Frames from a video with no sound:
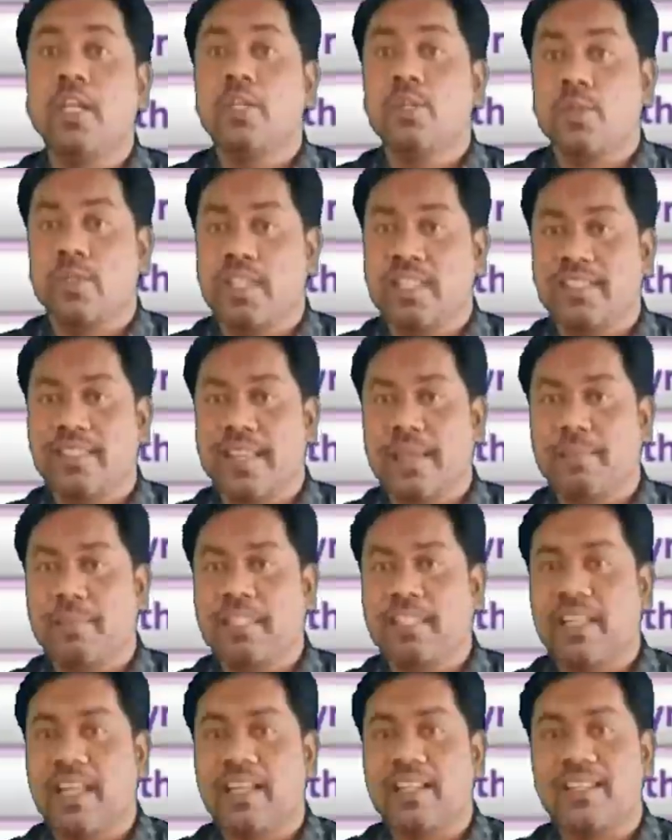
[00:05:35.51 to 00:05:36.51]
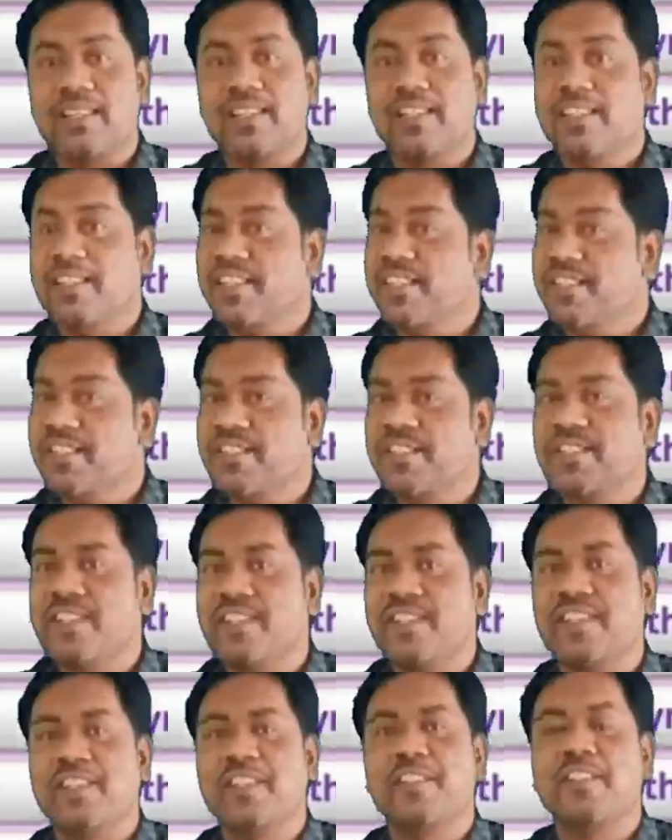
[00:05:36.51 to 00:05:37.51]
So this thymus gland is
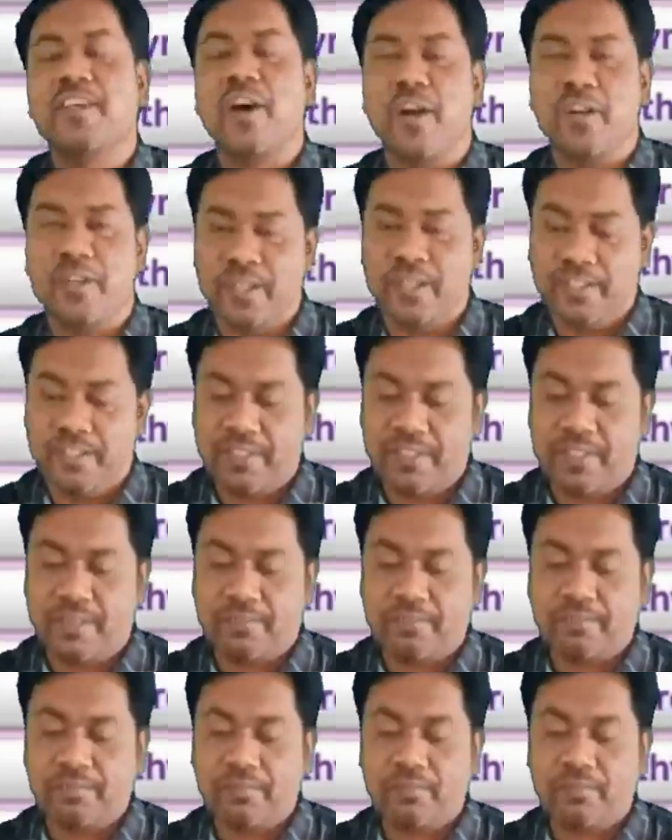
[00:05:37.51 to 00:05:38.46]
disintegrated in the adults.